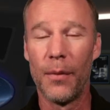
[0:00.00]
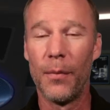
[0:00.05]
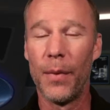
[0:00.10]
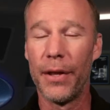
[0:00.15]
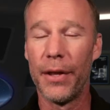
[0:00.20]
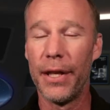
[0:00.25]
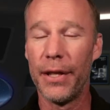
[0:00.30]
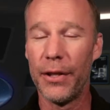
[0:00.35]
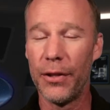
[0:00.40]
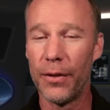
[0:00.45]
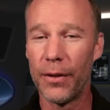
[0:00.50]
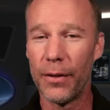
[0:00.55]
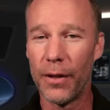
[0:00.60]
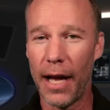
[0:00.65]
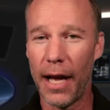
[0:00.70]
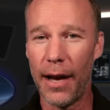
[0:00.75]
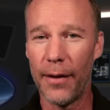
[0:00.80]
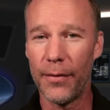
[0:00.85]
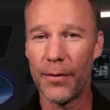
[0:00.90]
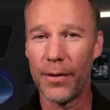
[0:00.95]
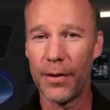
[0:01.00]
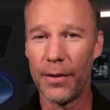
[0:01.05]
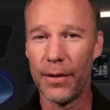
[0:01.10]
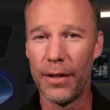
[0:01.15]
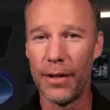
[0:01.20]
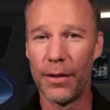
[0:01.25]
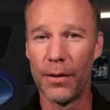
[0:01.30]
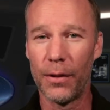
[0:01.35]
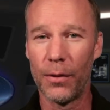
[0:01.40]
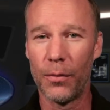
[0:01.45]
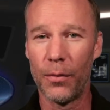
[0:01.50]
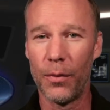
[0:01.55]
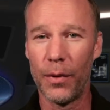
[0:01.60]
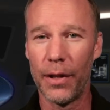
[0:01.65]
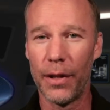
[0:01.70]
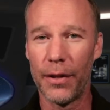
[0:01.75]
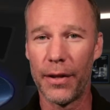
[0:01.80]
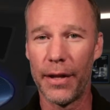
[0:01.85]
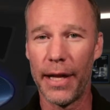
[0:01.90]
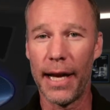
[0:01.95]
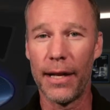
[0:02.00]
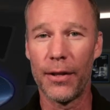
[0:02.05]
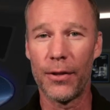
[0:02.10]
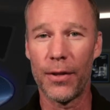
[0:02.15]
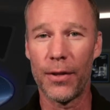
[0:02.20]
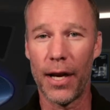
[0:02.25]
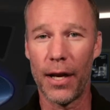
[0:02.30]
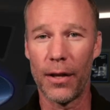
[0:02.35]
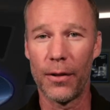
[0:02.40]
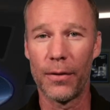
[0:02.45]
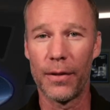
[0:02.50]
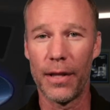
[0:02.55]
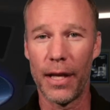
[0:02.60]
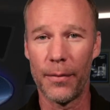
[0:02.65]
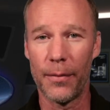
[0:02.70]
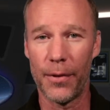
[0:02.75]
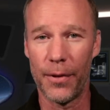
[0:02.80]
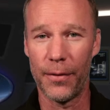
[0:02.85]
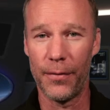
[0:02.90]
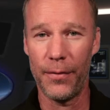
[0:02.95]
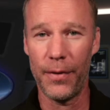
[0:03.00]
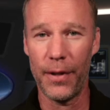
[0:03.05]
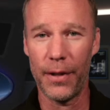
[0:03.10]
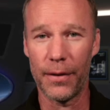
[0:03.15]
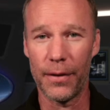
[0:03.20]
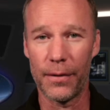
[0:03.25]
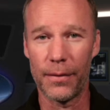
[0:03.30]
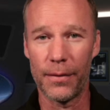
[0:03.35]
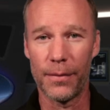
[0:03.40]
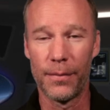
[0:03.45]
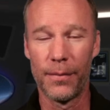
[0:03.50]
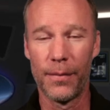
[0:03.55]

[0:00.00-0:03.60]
But then you'll have to deal with that shallow depth of field,